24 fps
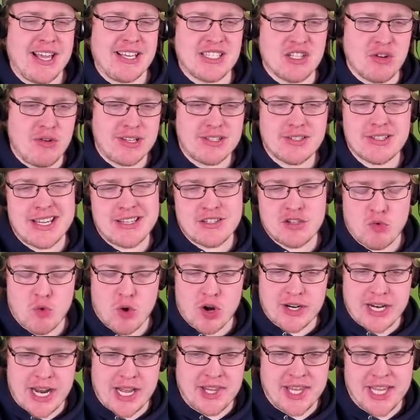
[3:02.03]
he still has things to
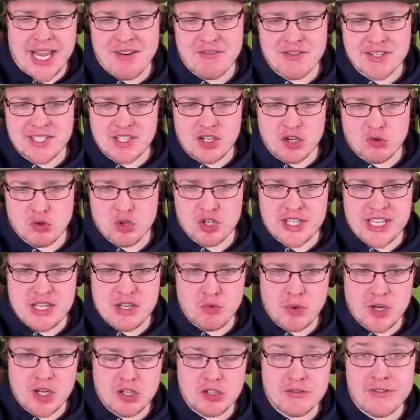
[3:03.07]
work on, like every single rookie
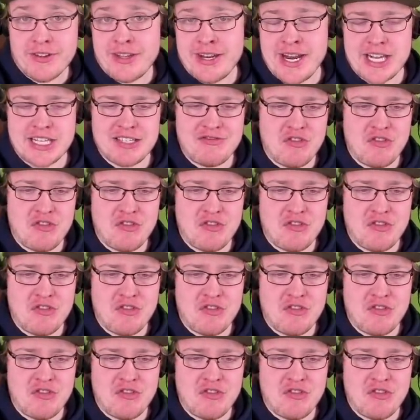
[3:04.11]
will for the next